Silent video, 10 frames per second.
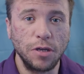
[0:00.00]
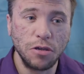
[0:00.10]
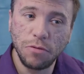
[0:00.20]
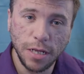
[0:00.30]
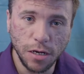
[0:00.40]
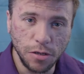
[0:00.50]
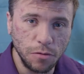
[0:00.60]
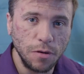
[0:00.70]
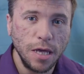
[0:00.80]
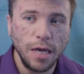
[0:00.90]
what you need to
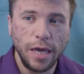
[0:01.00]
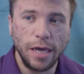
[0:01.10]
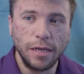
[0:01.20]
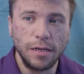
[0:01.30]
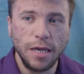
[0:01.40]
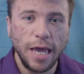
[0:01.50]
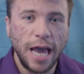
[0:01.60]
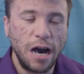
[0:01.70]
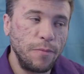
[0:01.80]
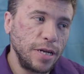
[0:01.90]
do and
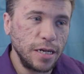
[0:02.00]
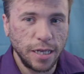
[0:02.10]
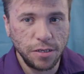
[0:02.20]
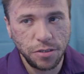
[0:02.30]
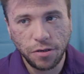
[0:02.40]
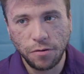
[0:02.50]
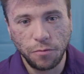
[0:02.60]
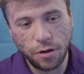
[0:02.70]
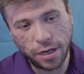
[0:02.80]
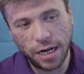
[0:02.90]
how many days you
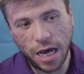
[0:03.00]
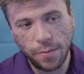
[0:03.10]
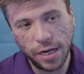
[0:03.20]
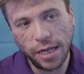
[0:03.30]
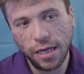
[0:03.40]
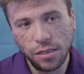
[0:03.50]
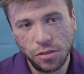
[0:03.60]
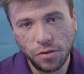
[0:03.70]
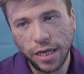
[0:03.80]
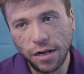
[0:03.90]
can work and how many
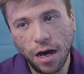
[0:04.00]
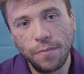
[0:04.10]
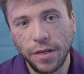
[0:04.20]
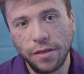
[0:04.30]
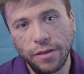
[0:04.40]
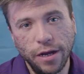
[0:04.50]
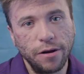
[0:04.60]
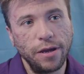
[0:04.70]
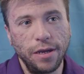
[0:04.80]
days you cannot be there.